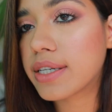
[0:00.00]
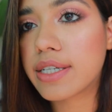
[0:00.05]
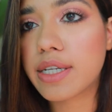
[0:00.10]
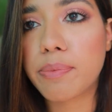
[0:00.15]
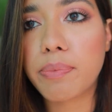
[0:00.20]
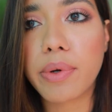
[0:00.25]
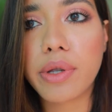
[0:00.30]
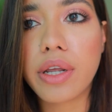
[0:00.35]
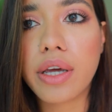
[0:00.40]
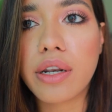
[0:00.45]

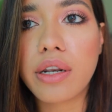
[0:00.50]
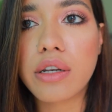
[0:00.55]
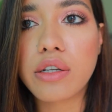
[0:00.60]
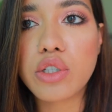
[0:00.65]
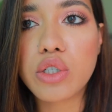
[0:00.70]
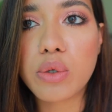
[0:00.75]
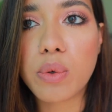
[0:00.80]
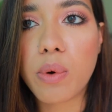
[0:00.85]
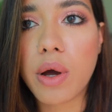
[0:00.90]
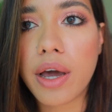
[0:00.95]
dip it
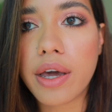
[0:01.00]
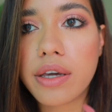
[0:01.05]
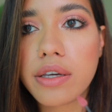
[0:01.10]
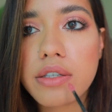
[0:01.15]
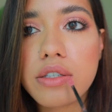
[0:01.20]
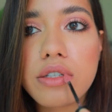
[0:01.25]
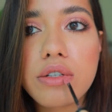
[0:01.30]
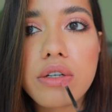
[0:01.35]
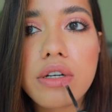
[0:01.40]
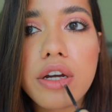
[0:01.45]
in
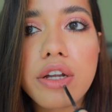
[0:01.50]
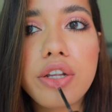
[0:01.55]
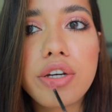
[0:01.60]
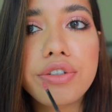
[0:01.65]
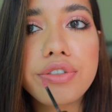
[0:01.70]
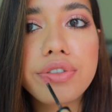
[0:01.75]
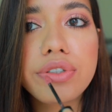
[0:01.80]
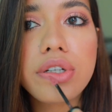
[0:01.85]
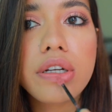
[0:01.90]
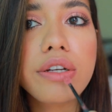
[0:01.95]
twice to kind
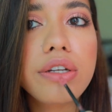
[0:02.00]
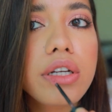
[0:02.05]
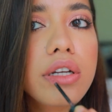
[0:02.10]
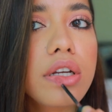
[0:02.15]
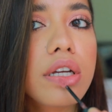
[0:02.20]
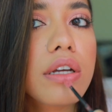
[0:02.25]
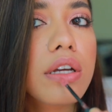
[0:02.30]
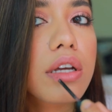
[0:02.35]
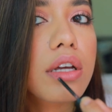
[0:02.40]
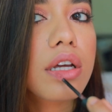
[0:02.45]
of
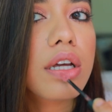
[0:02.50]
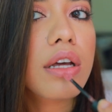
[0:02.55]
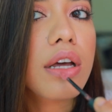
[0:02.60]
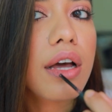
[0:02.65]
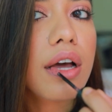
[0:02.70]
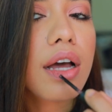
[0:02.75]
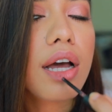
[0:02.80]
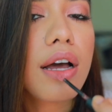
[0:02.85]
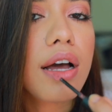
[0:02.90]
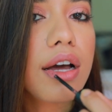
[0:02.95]

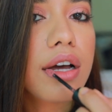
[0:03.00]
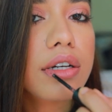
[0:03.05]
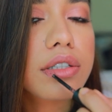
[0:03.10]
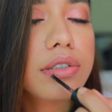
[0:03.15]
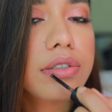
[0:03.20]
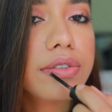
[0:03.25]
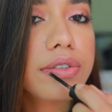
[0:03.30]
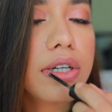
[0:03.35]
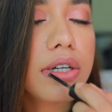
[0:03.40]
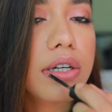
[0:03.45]

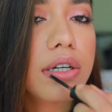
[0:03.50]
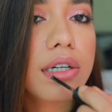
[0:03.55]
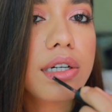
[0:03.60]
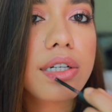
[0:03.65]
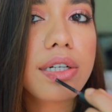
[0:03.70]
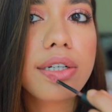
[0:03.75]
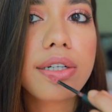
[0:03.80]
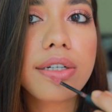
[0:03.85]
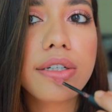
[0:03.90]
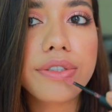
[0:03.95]
have a
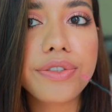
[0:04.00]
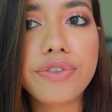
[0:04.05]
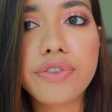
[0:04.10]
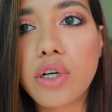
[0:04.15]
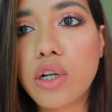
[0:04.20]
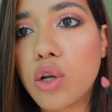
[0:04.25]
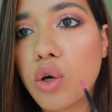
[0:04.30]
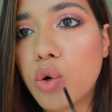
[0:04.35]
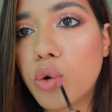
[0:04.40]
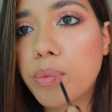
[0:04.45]

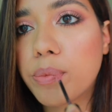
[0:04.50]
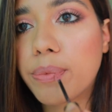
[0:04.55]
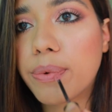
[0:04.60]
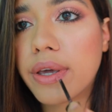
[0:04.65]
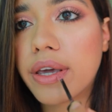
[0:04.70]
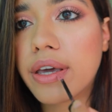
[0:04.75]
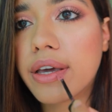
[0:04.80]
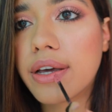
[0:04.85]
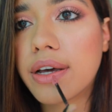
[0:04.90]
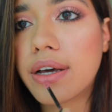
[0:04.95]
full
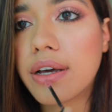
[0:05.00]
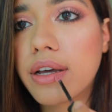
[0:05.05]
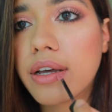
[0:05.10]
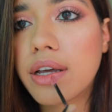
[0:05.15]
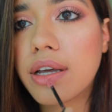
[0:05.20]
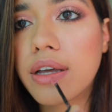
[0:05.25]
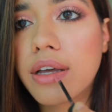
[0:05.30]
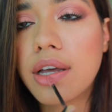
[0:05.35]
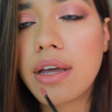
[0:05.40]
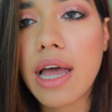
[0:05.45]
opaque
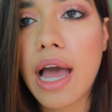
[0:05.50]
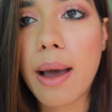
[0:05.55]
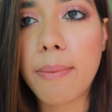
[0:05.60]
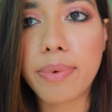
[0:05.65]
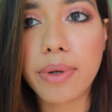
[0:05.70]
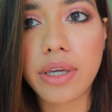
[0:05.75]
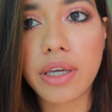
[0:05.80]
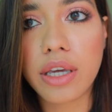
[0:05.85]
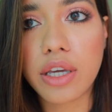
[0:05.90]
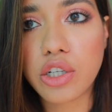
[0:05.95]

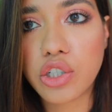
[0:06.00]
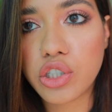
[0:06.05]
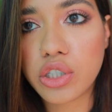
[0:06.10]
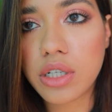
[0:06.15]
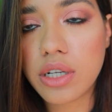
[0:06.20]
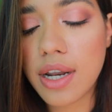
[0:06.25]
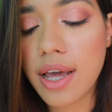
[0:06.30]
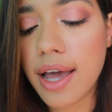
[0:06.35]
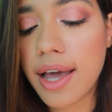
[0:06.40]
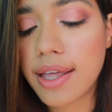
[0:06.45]

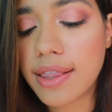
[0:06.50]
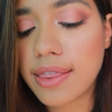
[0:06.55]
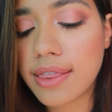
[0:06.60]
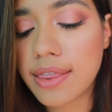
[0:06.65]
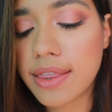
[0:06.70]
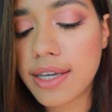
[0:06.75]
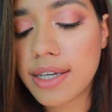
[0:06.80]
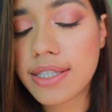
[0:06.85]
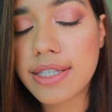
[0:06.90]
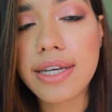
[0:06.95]
application.
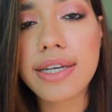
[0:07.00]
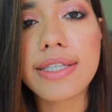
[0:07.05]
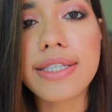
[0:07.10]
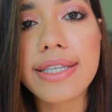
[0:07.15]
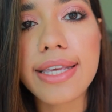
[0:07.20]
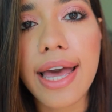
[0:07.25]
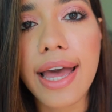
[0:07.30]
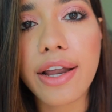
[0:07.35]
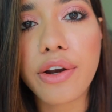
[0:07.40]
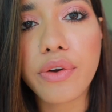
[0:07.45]
And this is
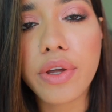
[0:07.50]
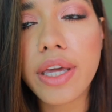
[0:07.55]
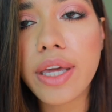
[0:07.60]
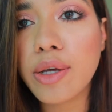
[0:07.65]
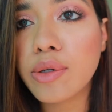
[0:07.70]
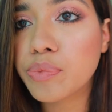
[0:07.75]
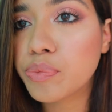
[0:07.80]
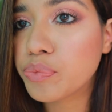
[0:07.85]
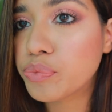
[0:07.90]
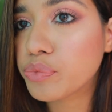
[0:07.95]

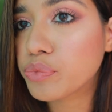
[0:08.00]
Carrie.